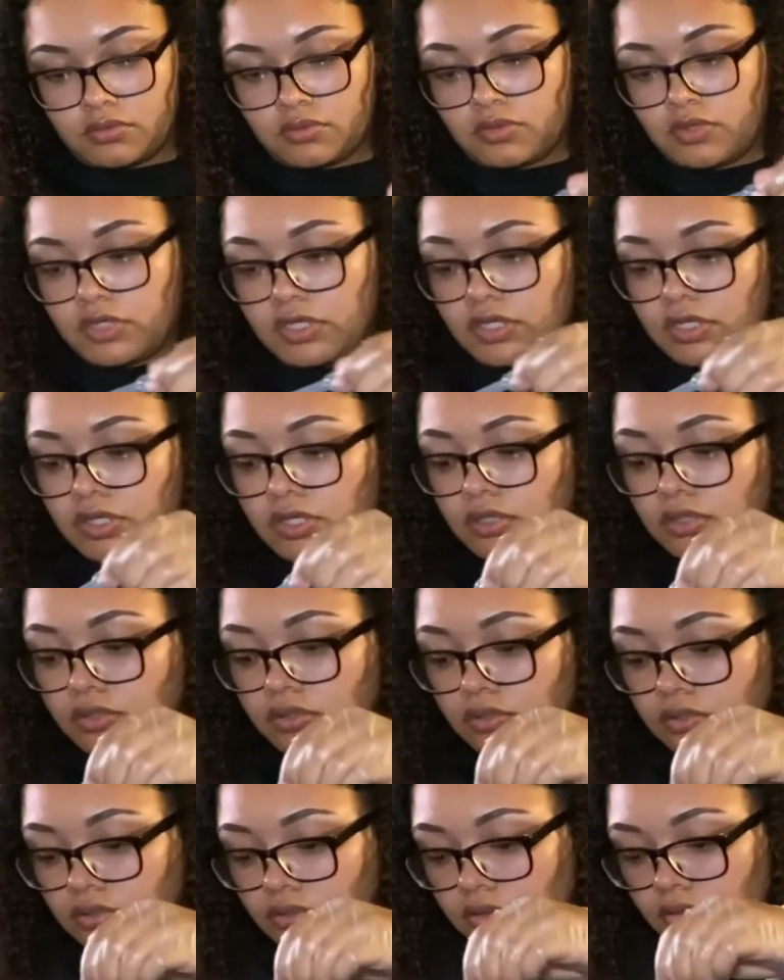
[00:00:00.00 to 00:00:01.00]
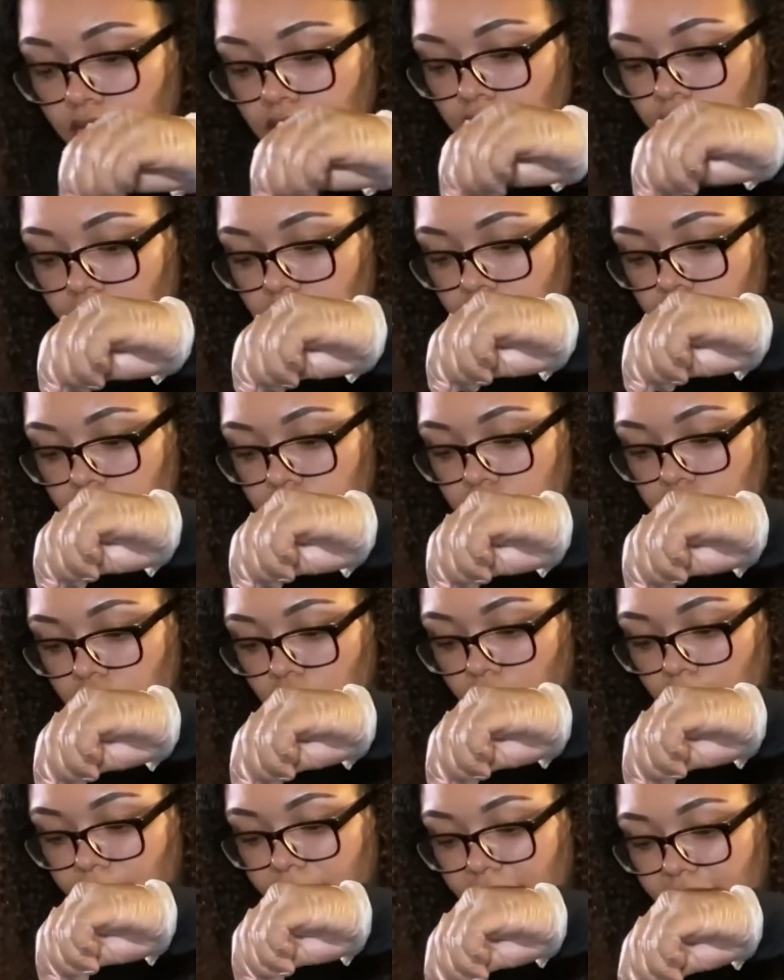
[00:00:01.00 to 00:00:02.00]
And
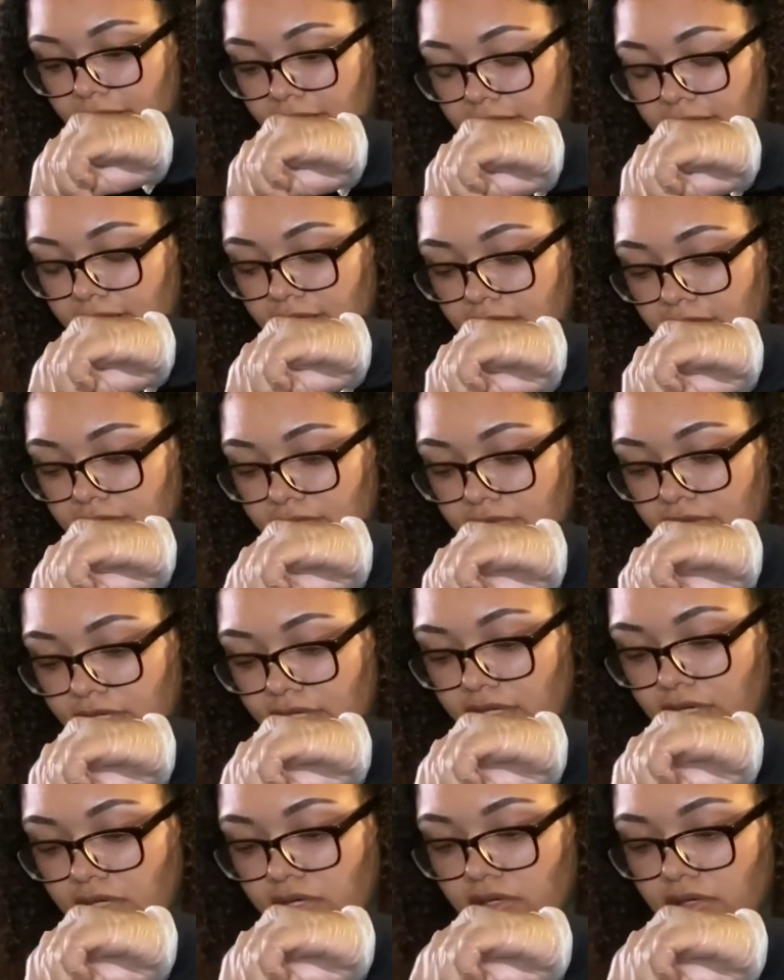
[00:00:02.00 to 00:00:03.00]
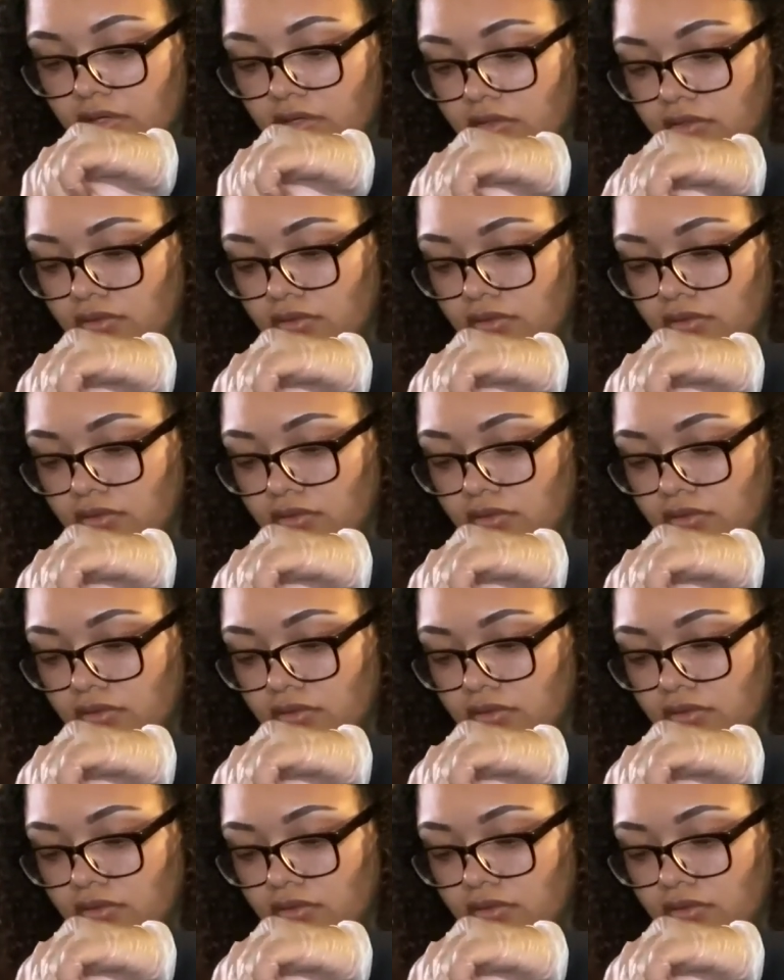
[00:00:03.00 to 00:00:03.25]
drop that in there.